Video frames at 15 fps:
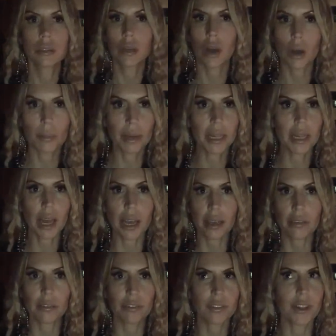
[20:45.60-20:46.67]
all my
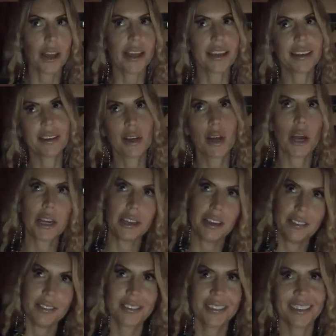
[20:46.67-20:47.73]
life, like kind
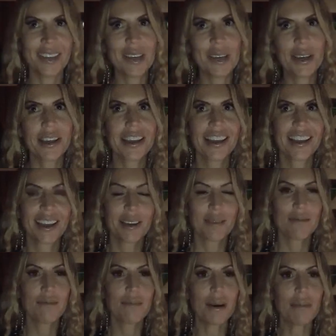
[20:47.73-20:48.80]
of.
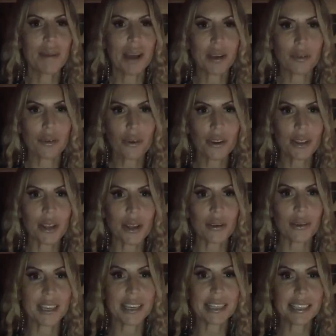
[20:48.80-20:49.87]
But my North
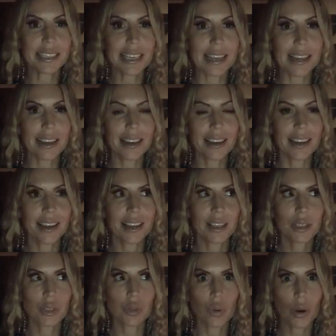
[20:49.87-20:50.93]
Node is in
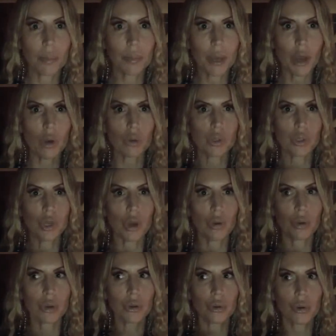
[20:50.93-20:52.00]
Scorpio. So
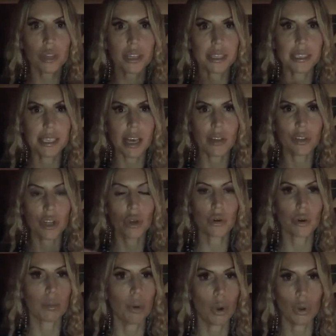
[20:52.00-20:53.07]
your North and South Node are
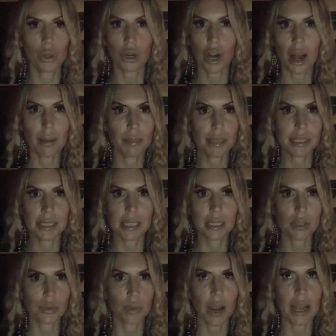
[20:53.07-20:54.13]
polar
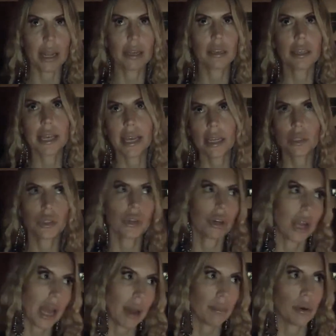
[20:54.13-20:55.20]
opposites, right? Cancer,
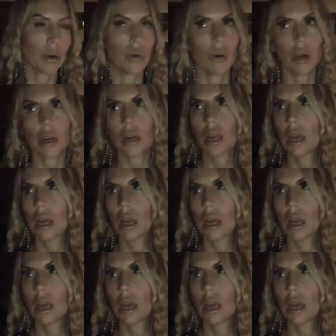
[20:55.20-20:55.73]
Capricorn,